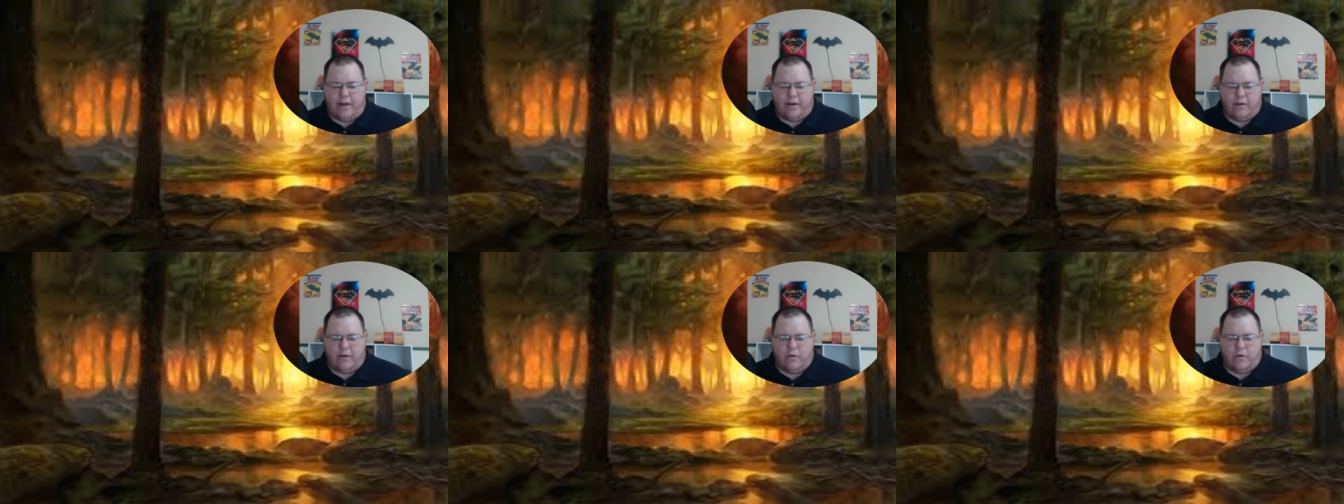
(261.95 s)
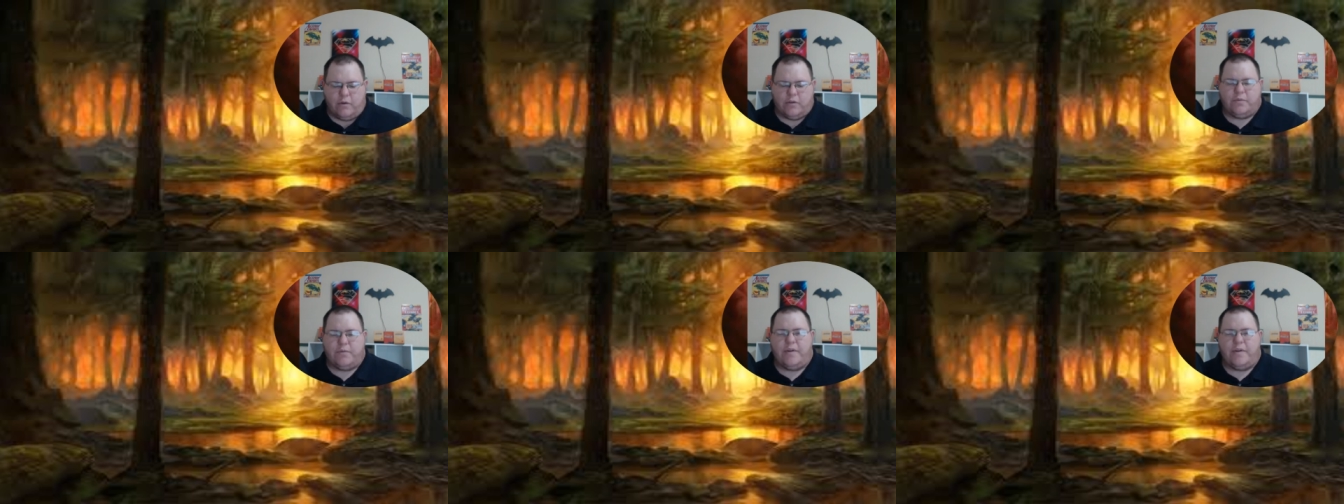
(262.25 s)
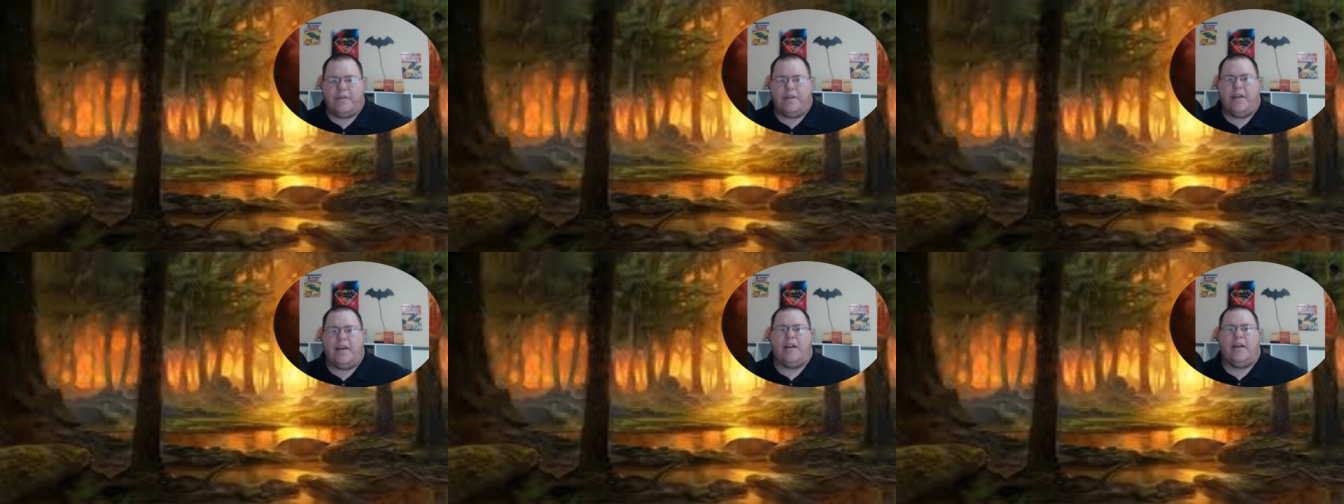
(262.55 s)
Of course, with
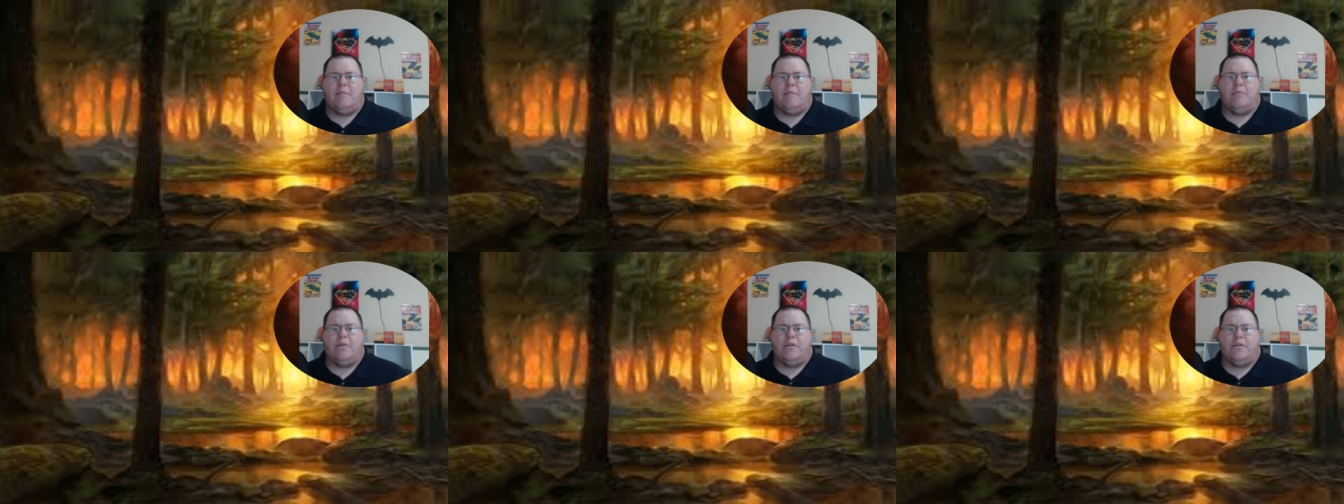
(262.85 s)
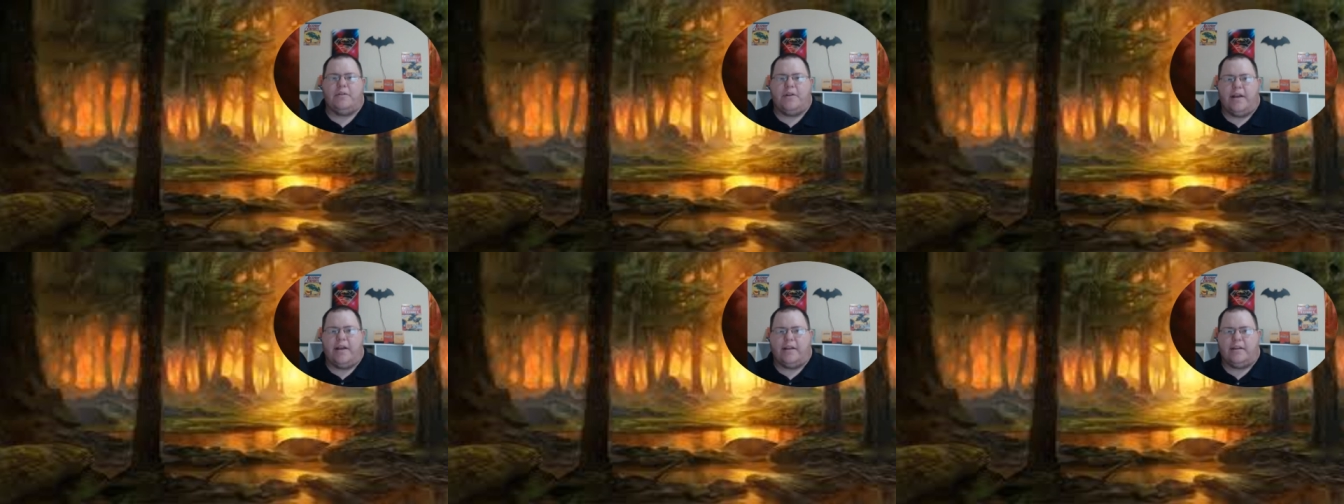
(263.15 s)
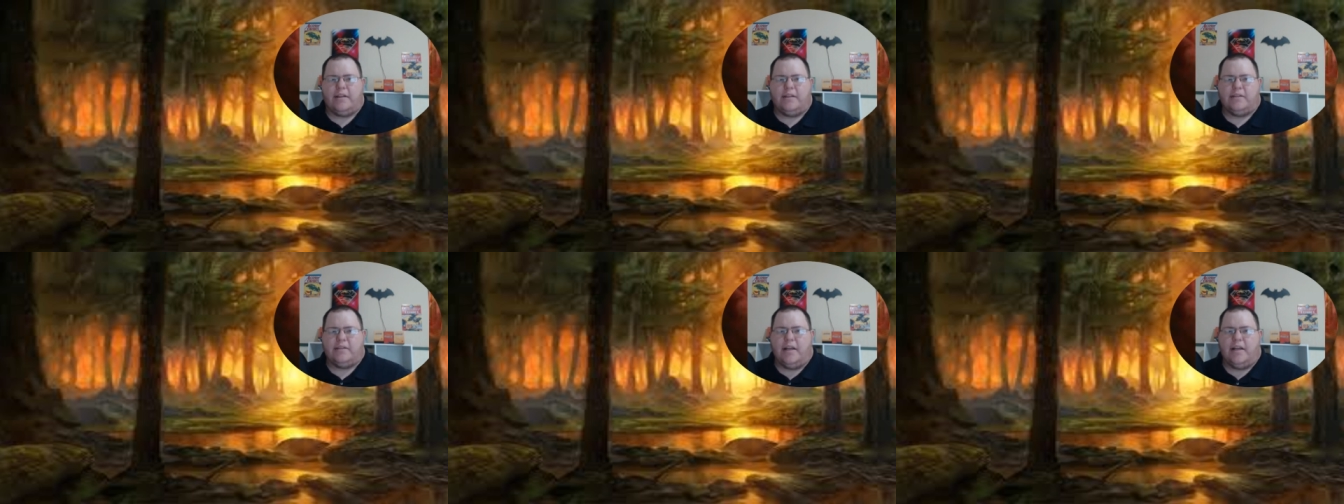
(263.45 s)
any blue deck
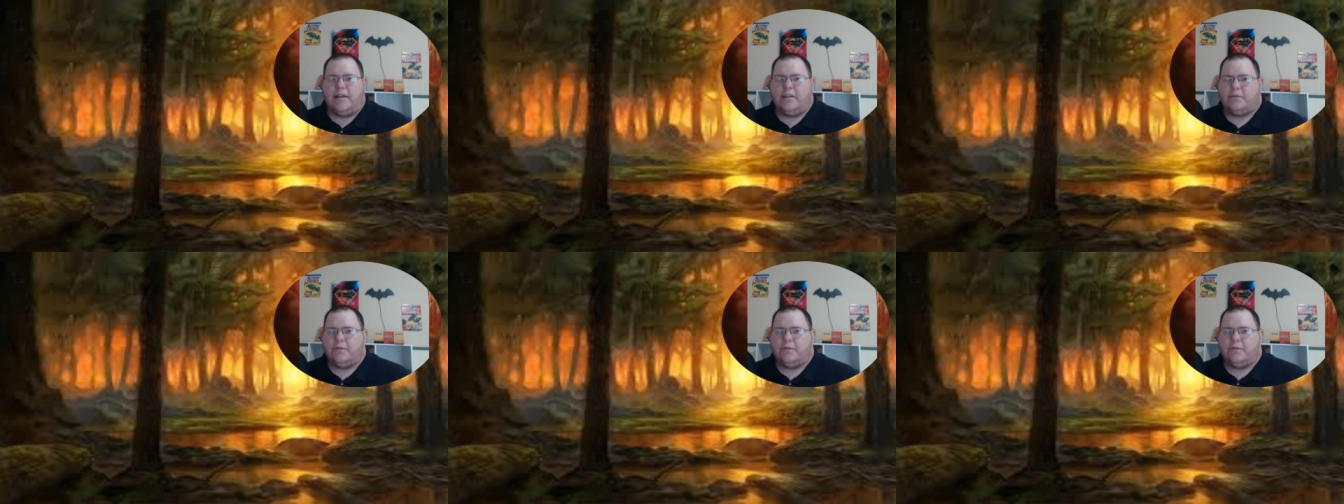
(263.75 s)
these days,